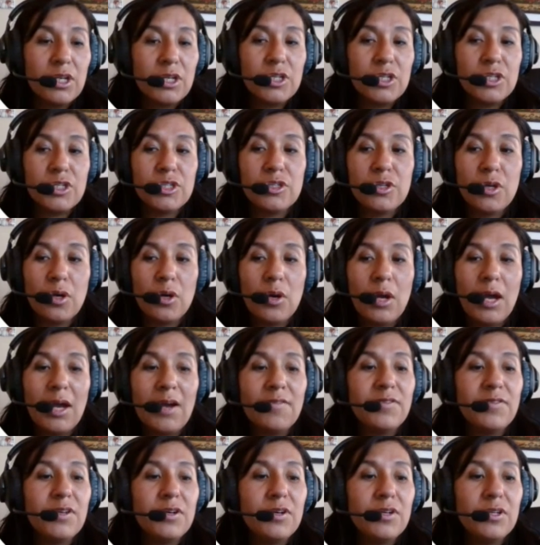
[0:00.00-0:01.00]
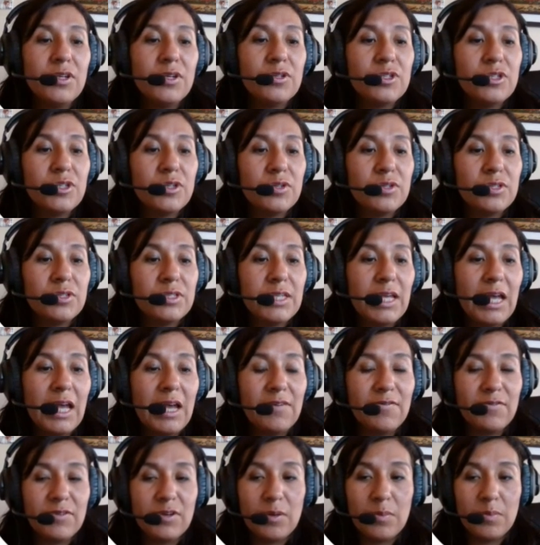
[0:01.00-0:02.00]
So after your students
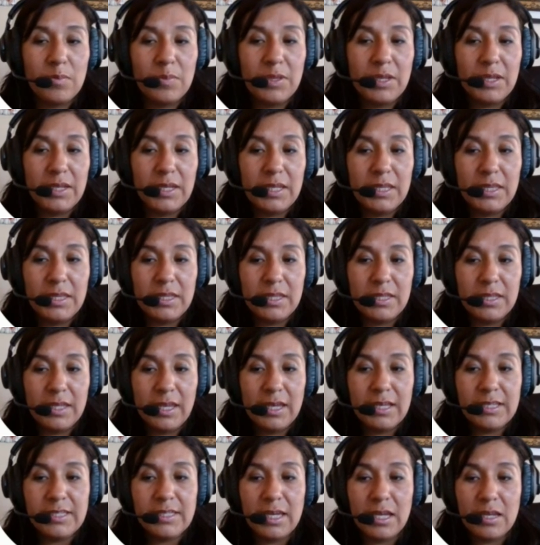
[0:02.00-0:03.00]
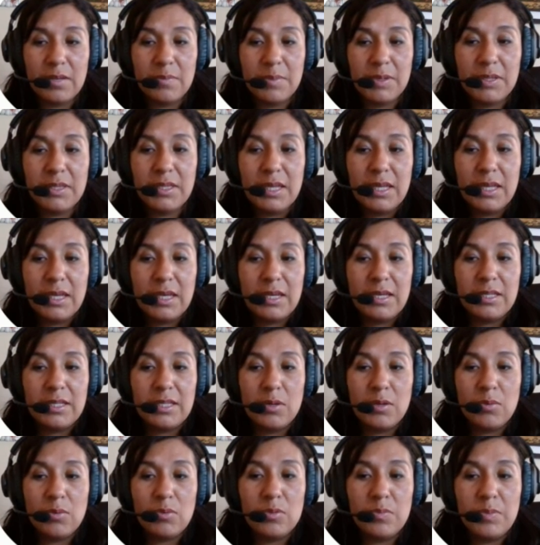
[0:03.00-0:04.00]
have completed the assignment,
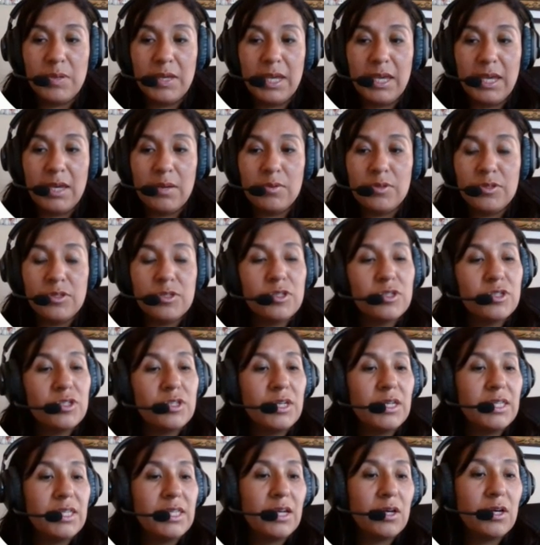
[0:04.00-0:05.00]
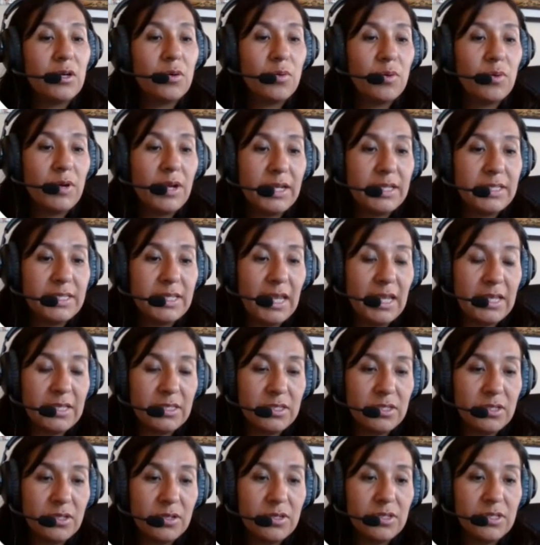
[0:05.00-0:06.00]
they would be able to see the correct
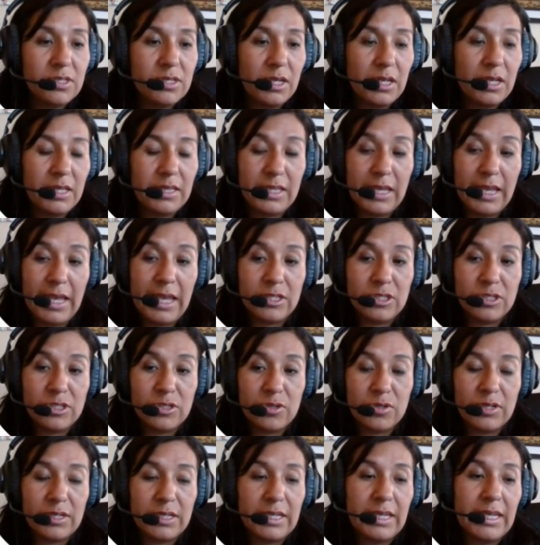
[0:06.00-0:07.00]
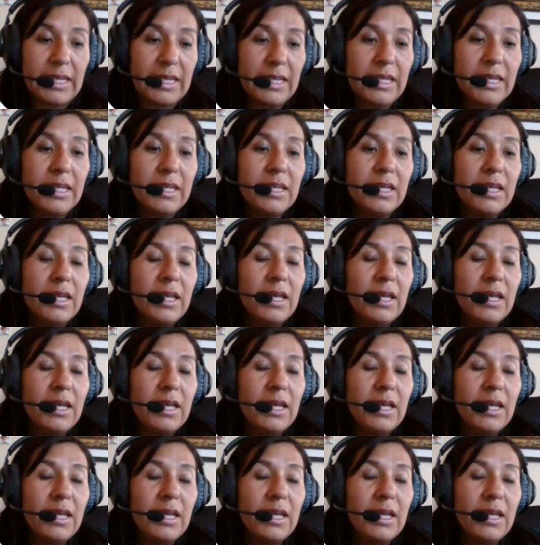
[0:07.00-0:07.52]
answers at the answer key,